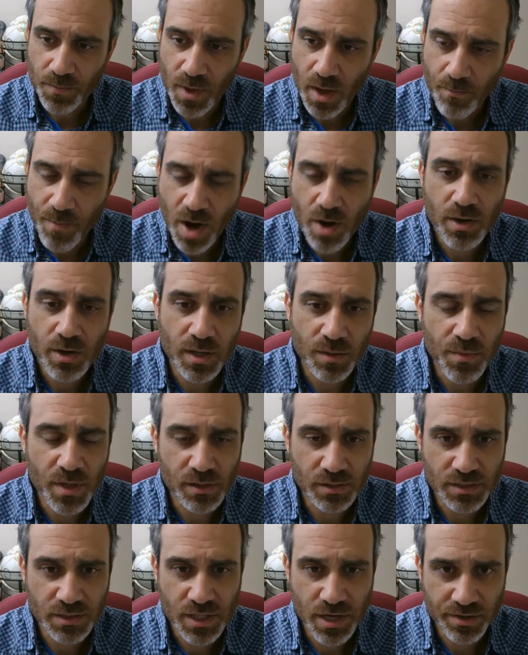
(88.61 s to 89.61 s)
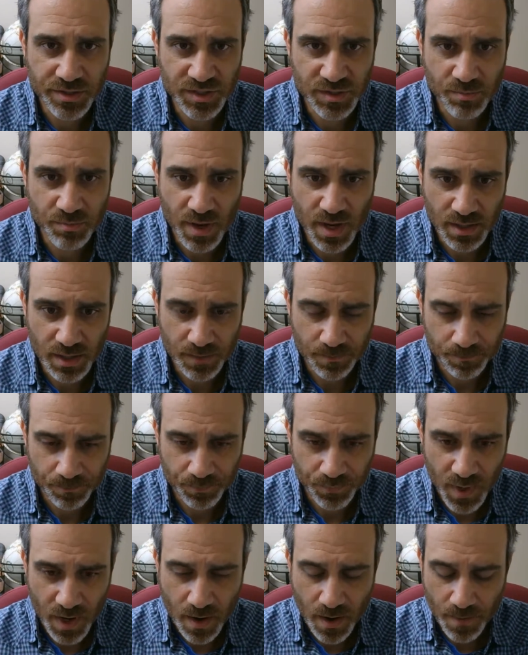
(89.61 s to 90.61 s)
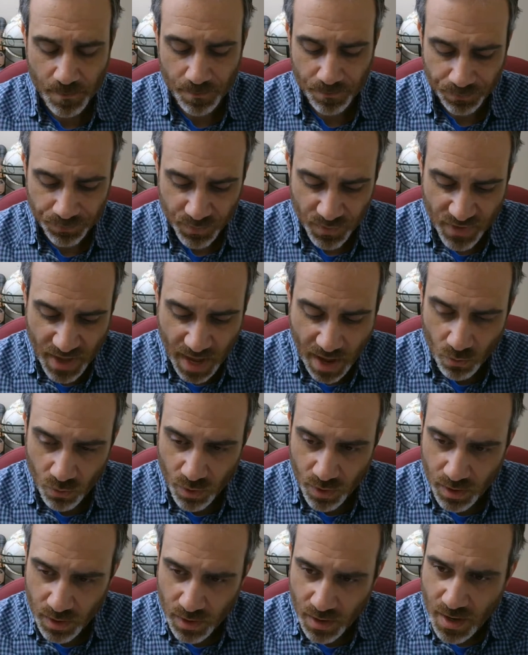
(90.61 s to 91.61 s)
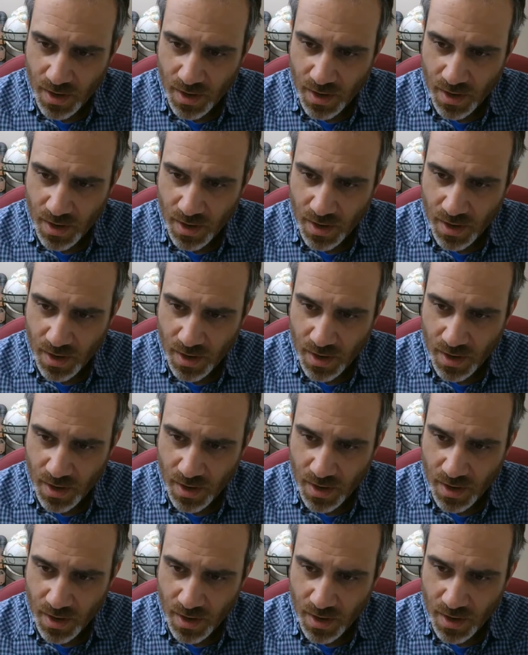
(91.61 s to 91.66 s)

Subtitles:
American military spending, that would